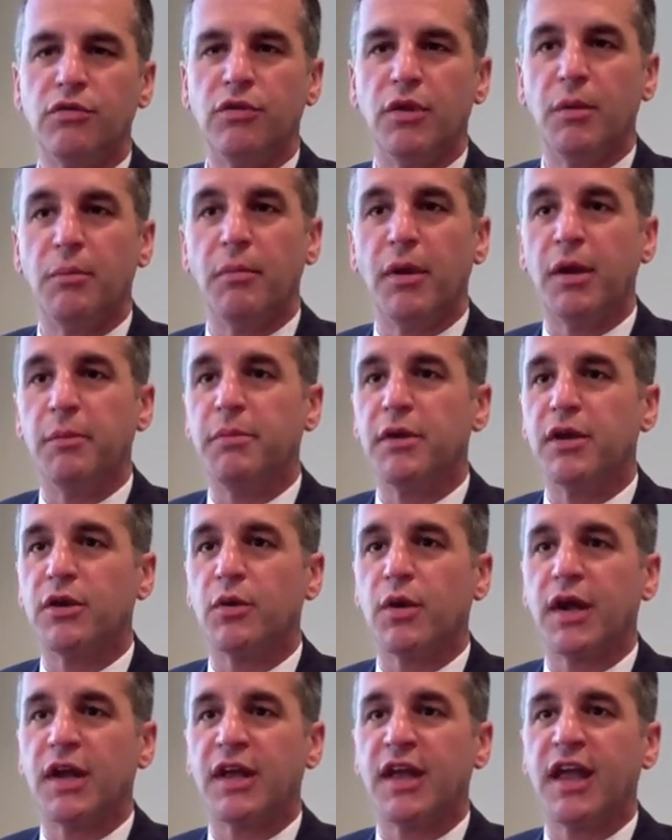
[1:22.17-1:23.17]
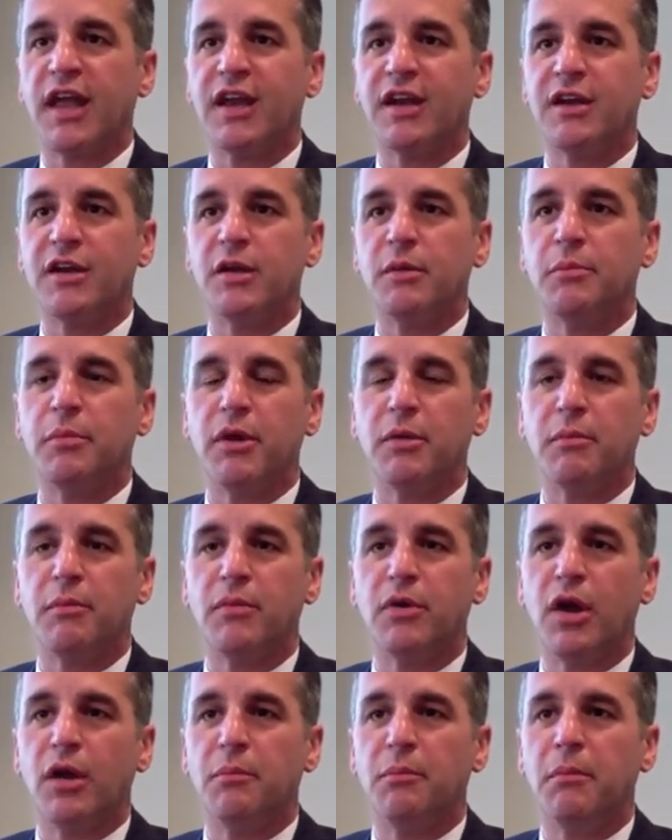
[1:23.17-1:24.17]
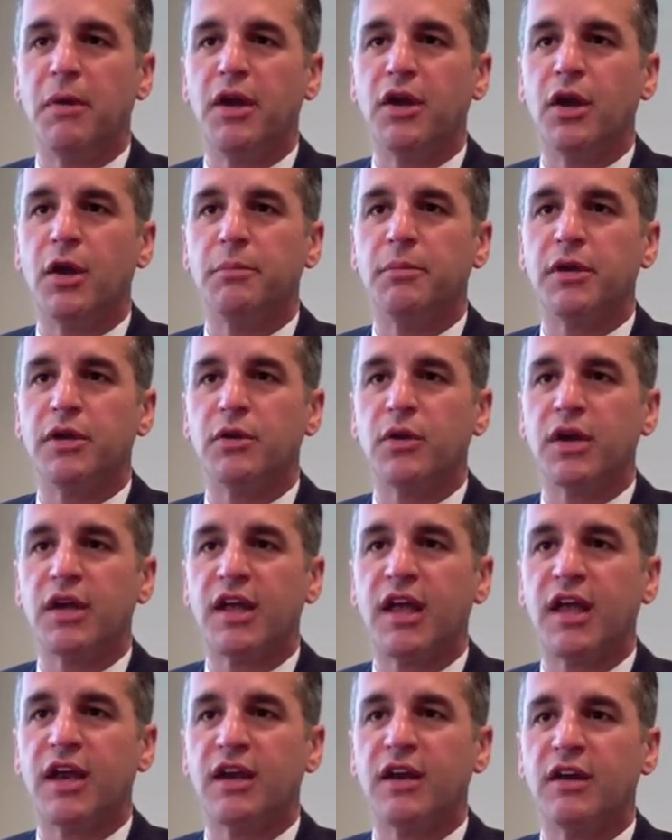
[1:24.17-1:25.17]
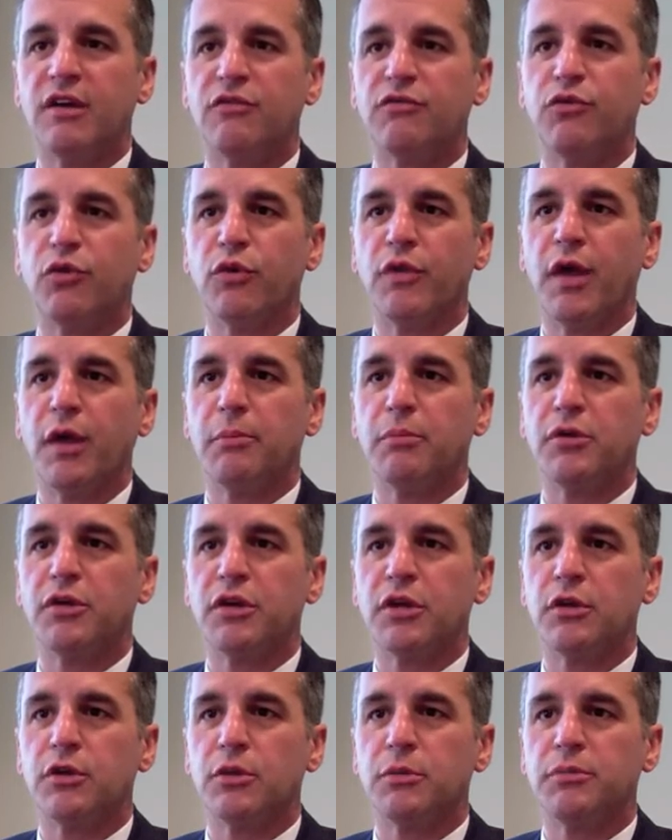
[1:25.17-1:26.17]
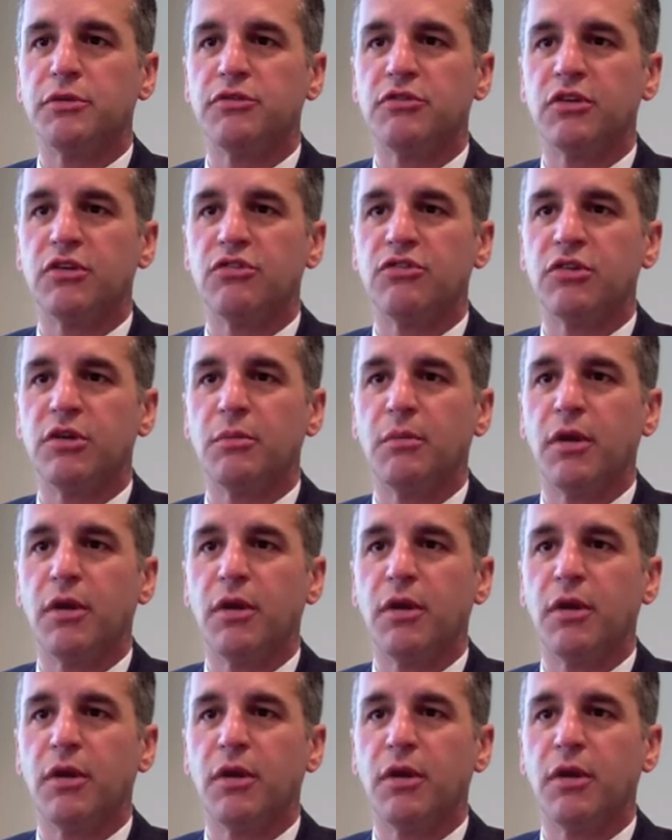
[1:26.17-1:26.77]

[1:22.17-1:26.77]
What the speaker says: it might be a great candidate, but it might not be a great candidate for that particular position.